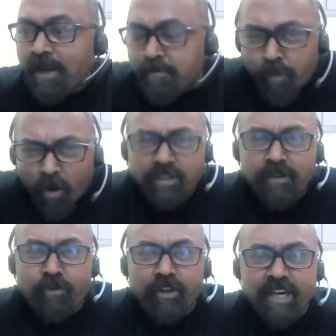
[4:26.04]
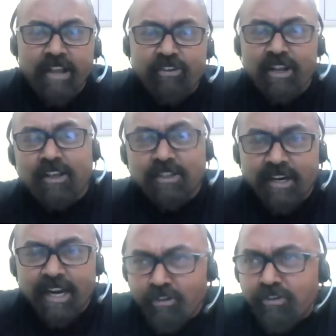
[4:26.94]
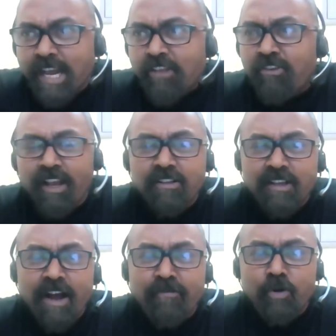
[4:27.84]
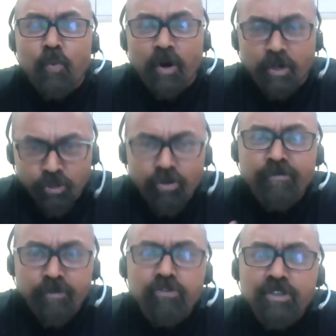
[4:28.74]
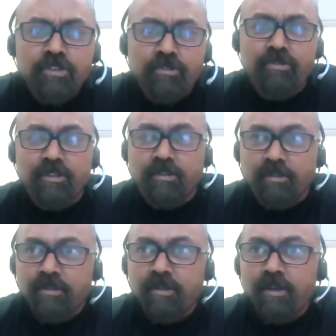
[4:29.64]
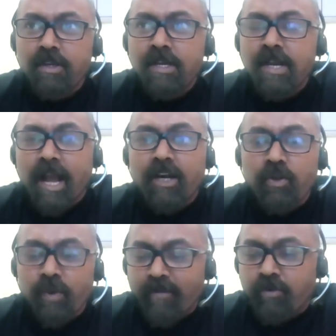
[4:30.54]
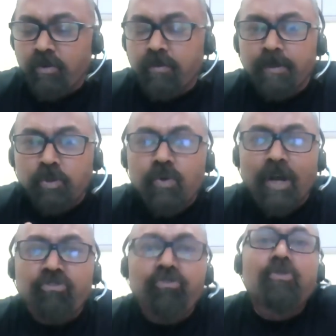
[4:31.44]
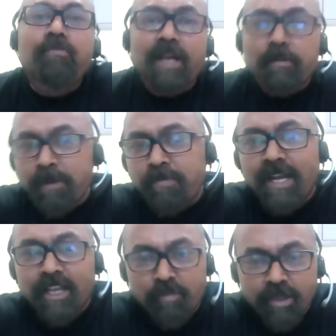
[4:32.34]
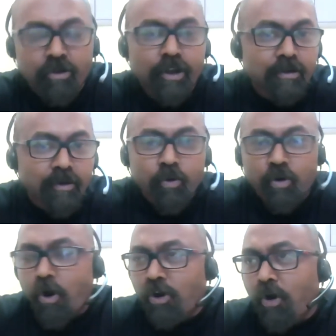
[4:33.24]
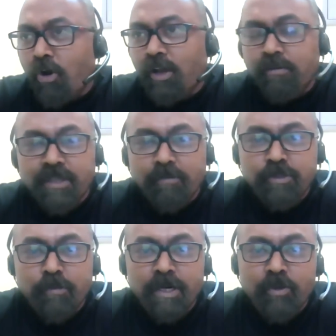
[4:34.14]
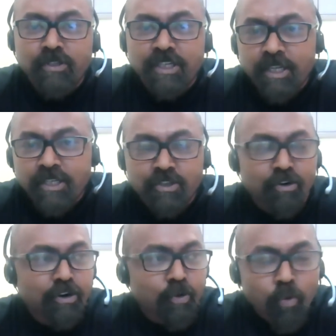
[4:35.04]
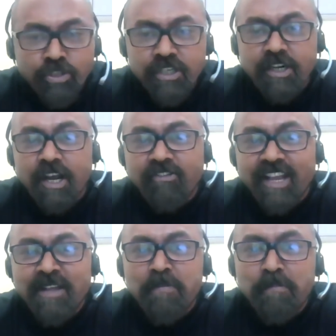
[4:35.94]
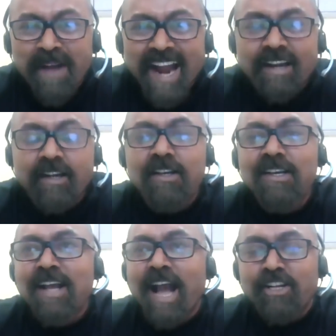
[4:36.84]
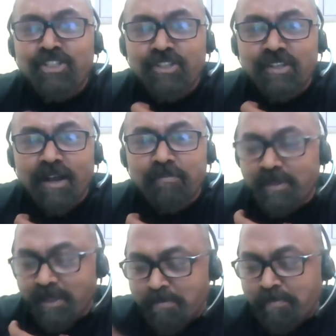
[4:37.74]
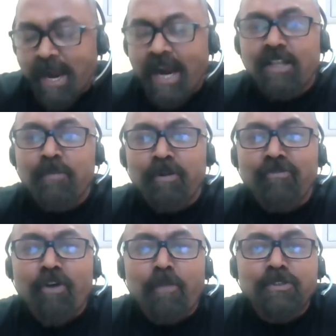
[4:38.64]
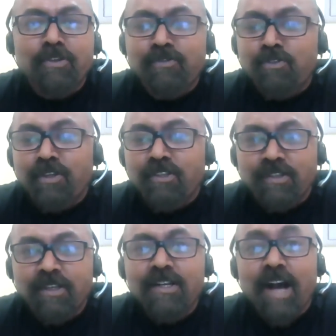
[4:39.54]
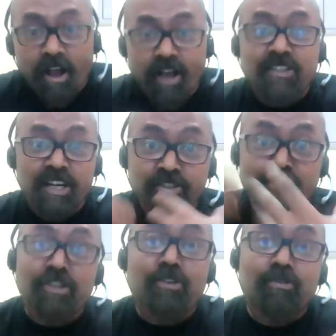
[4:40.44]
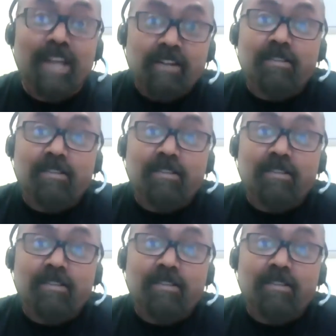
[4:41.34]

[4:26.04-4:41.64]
are important for the test takers, right? The test takers are after all your future students, and you have to assume that people like me or somebody who's a teacher or a coaching class can impact and impact the performance of students as an institute.